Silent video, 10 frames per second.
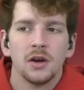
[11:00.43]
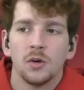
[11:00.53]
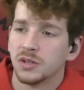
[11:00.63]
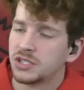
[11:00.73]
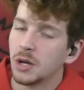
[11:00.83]

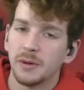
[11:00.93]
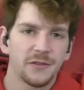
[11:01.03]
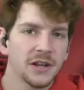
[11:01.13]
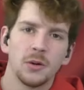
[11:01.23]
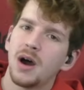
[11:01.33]
Was so much
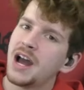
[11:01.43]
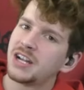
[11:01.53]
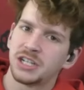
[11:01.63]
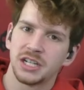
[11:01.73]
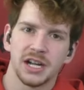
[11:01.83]
fun to
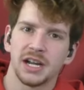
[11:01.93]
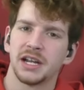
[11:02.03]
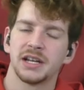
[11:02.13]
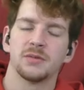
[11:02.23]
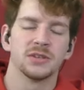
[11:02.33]
watch.
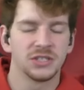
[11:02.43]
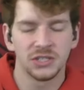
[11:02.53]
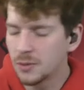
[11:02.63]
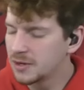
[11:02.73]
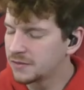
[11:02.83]

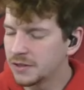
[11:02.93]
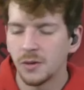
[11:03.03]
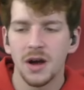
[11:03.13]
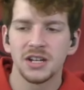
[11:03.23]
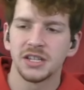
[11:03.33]

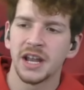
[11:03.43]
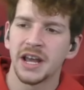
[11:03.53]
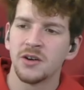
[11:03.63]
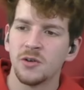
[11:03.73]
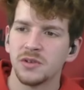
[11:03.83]
That
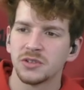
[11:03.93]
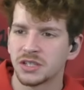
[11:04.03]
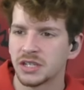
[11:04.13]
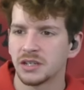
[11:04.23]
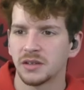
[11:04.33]
I
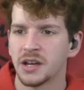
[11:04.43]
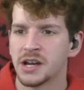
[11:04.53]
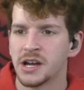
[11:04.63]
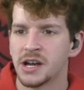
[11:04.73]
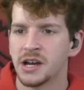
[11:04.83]
almost,
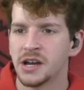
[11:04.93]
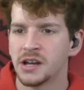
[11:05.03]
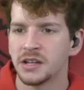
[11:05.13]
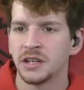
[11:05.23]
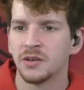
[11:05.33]

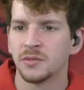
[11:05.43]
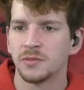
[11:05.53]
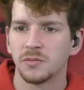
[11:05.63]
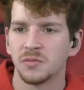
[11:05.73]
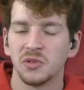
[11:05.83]

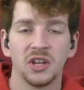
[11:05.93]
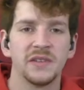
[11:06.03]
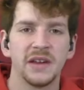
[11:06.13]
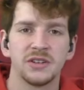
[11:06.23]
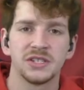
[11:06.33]

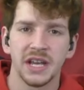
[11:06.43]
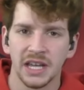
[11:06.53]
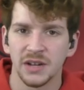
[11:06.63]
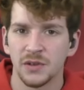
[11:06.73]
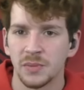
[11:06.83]
loved every
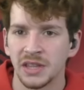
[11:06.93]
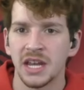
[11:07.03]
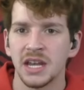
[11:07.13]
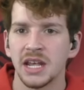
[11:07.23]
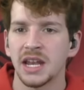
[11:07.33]
second of it. But
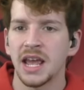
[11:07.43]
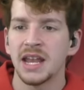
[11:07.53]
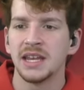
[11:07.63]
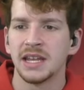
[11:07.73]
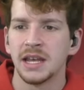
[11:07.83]
then it
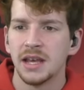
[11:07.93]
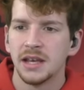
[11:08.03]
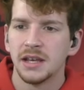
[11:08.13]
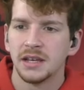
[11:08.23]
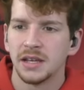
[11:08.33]
ended,
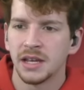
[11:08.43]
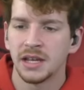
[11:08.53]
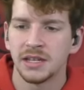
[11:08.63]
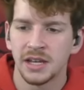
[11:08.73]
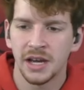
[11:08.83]

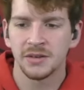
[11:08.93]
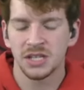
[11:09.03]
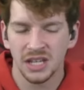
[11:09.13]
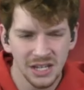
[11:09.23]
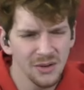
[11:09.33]
and I was
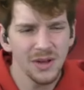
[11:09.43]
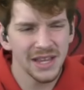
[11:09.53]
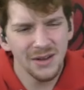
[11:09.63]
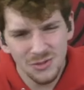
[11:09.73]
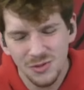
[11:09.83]
like, you know what?
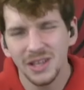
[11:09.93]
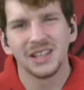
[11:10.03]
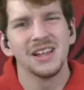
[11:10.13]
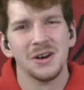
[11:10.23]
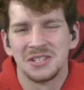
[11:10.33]
That was really
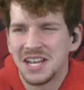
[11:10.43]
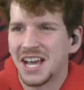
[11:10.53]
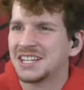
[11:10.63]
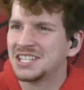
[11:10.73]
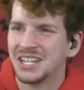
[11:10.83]
close,
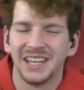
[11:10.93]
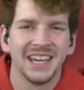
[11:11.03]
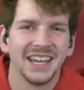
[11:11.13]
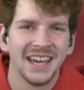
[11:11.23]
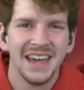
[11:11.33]

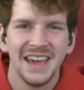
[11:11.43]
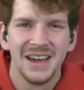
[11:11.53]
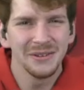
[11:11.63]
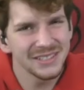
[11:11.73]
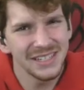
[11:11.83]
actually.
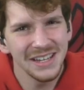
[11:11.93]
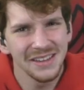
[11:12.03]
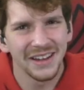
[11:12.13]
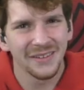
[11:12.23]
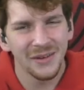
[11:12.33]
What's the deal
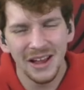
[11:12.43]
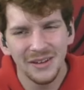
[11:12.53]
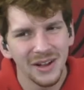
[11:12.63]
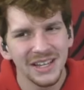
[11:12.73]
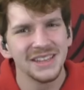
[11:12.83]
there?
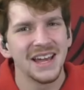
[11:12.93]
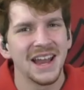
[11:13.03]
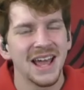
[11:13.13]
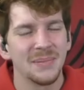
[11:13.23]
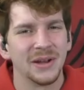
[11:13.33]
Why did that
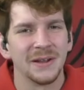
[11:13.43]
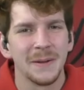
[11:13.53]
happen?